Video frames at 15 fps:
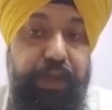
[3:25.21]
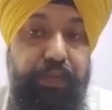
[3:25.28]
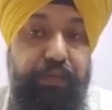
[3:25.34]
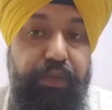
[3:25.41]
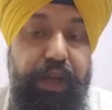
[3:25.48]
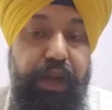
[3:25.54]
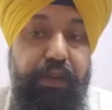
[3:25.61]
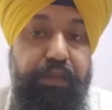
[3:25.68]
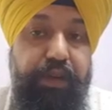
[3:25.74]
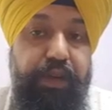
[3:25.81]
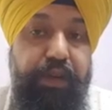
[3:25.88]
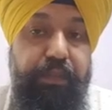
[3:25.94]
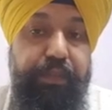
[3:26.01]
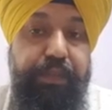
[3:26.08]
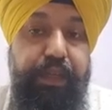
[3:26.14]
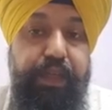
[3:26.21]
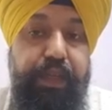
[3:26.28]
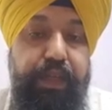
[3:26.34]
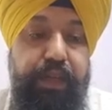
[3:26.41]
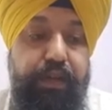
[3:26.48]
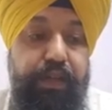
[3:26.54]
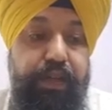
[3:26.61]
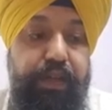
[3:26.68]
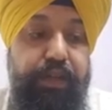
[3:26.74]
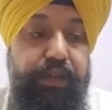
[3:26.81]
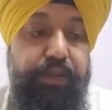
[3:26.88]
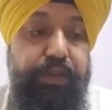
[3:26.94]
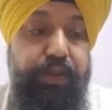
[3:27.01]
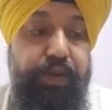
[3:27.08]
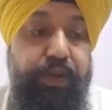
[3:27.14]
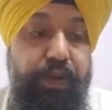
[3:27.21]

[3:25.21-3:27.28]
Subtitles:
Wherever you